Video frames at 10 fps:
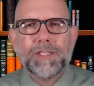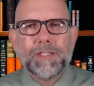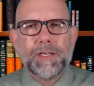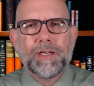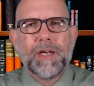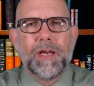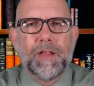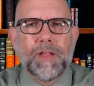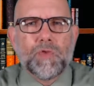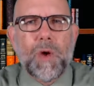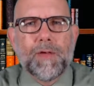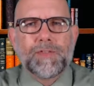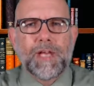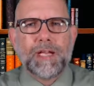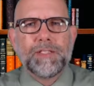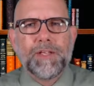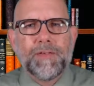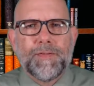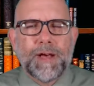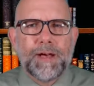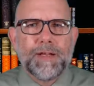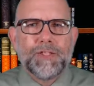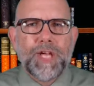the 12 sons of